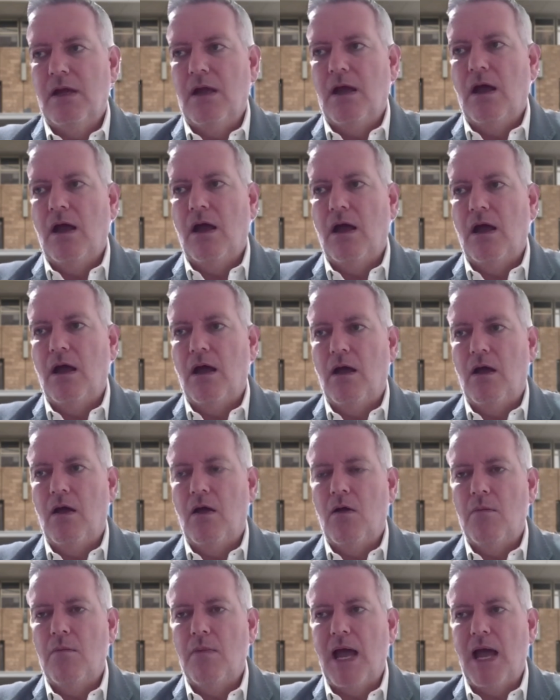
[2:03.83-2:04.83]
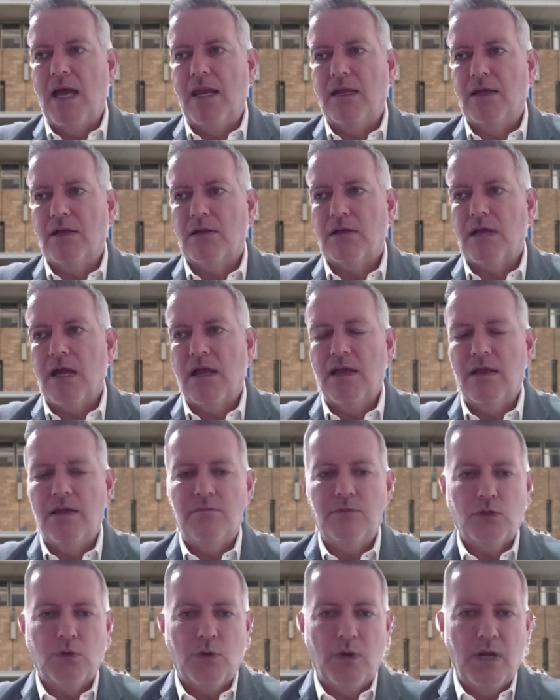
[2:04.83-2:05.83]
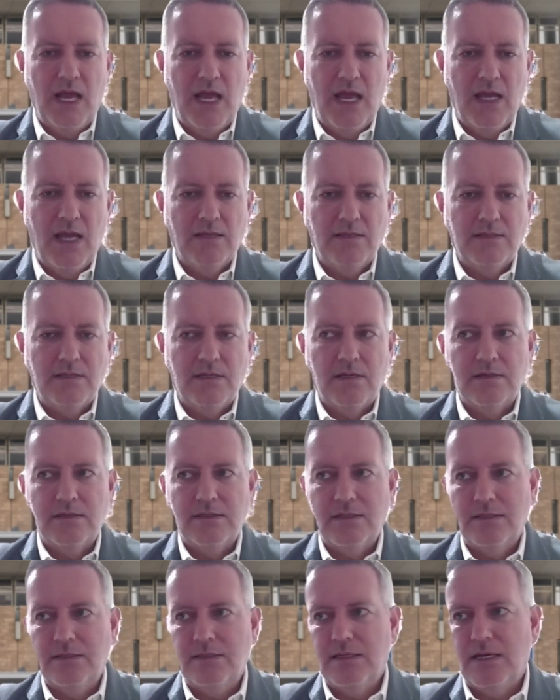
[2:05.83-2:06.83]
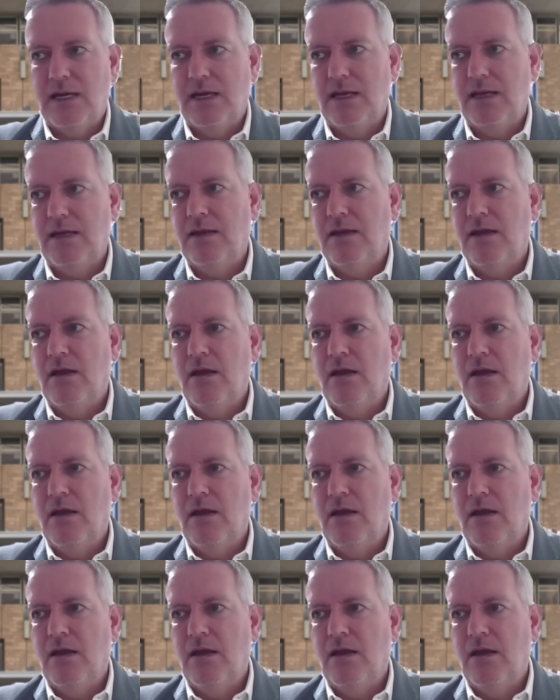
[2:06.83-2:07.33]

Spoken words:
and it came to a head today.